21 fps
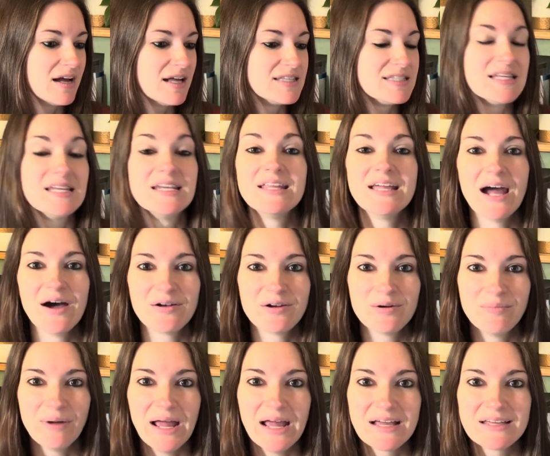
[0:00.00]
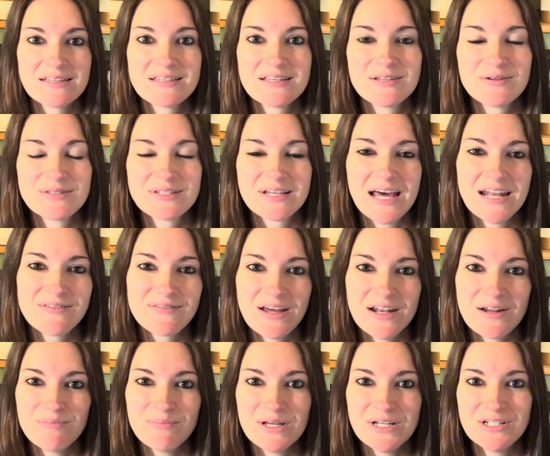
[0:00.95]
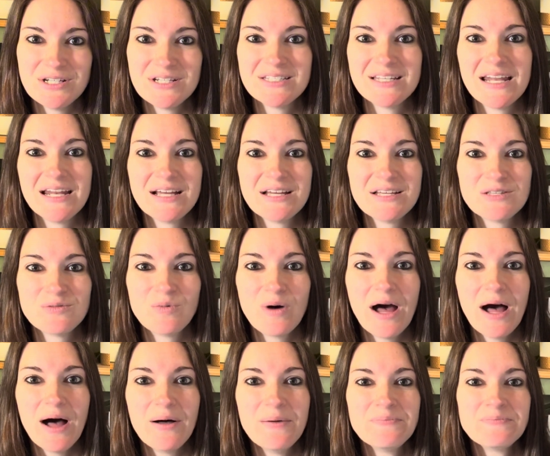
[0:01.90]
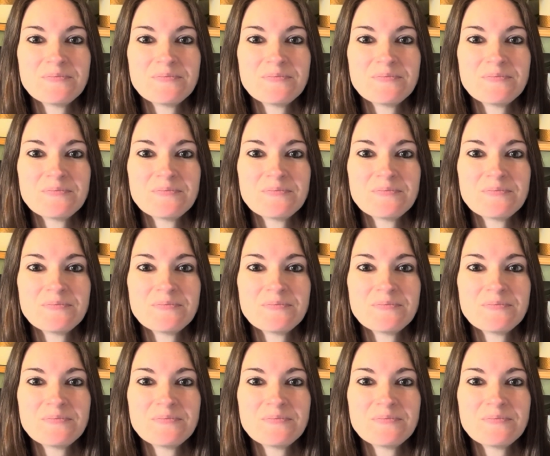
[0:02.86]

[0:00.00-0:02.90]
It's in the Outer Banks, so it's kind of got a beachy setting as well.